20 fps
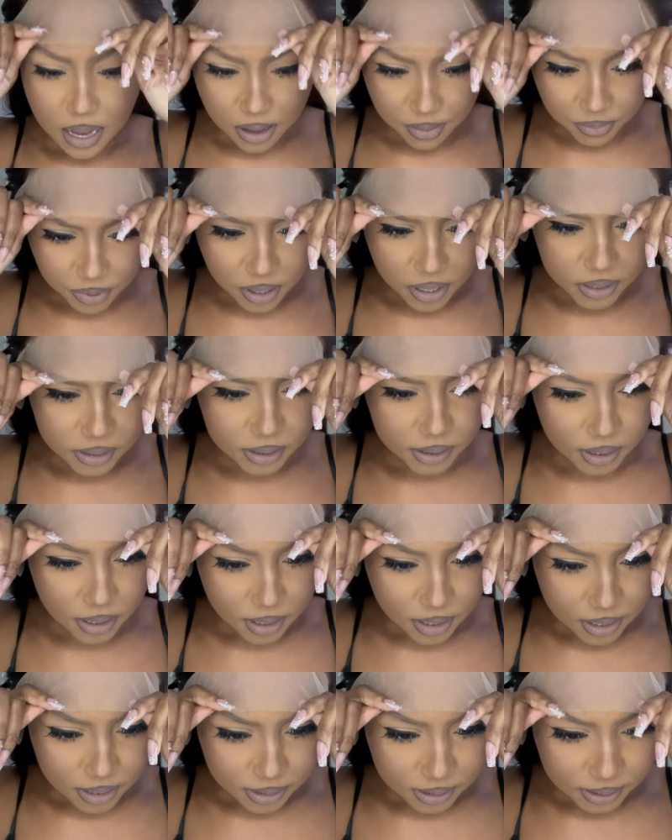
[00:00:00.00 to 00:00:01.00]
I'm gonna
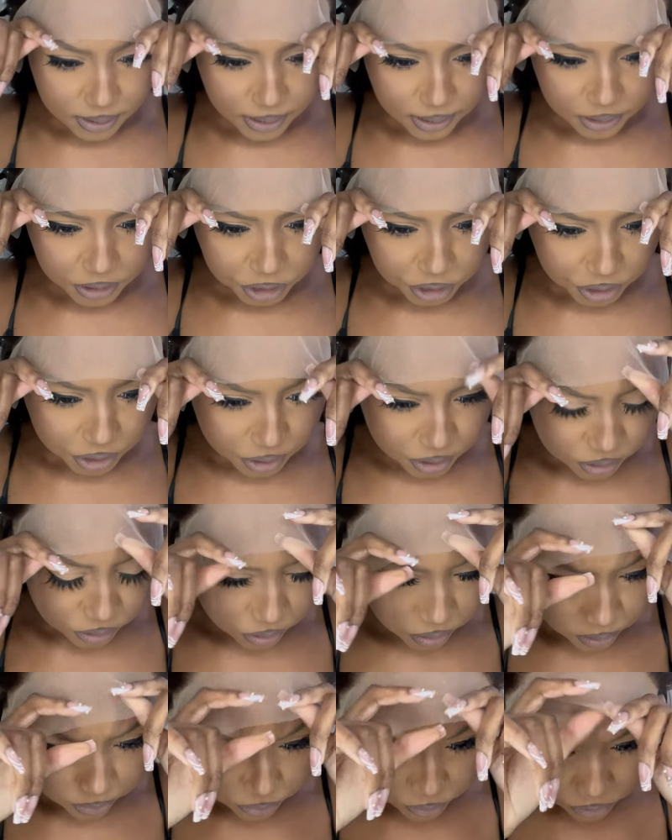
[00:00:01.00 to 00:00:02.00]
start in sections.
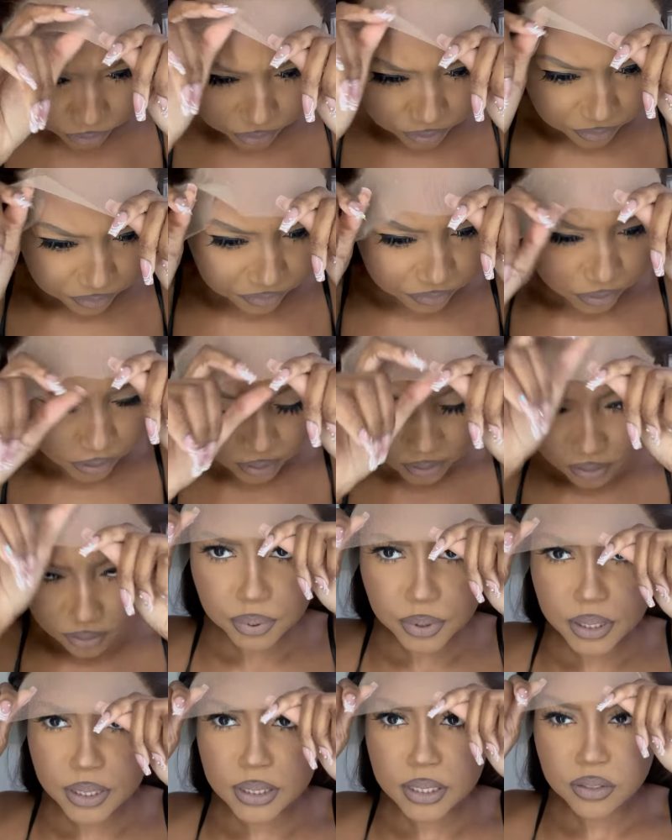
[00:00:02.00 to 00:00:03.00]
So I'm doing the front
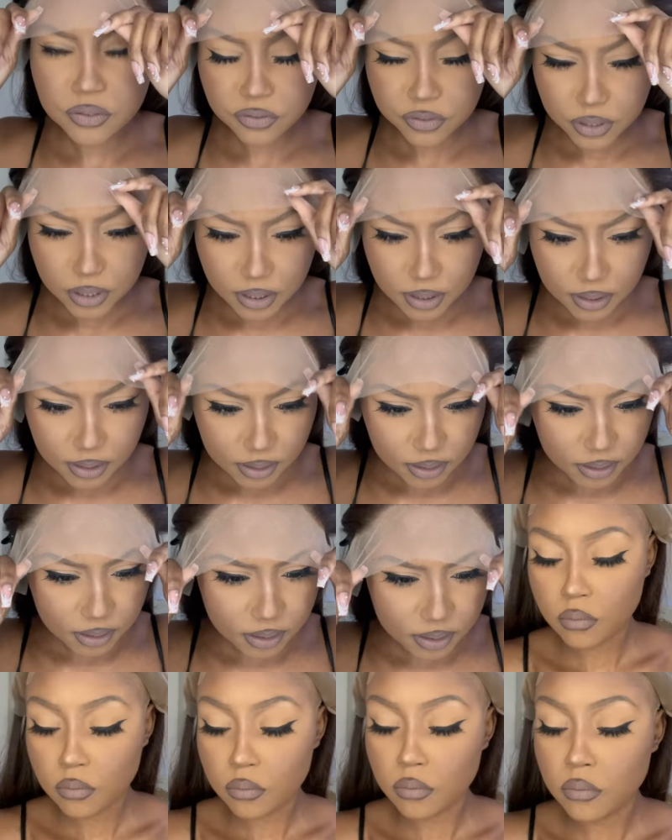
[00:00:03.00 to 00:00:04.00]
piece
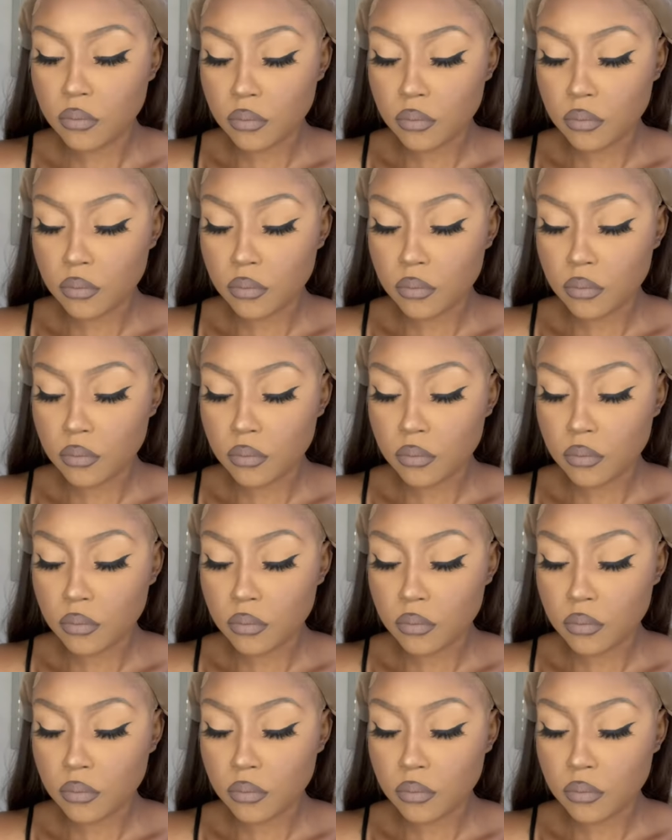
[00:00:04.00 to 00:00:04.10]
first.